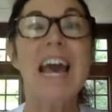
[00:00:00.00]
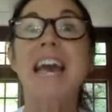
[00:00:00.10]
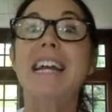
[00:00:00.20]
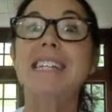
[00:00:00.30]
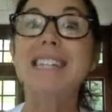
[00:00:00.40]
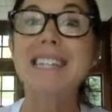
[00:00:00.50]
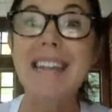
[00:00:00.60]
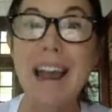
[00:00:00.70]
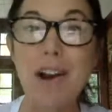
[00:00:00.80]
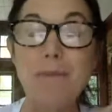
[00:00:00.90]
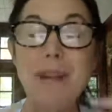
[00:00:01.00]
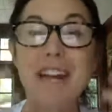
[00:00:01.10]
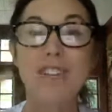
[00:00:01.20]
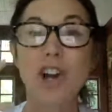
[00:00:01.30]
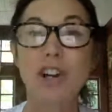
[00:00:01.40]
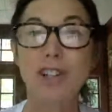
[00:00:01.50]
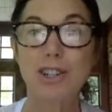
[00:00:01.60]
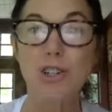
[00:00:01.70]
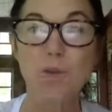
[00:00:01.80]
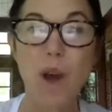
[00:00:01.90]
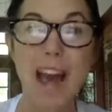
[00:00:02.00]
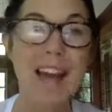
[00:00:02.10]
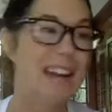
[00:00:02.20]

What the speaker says: It scared me. I started to sweat.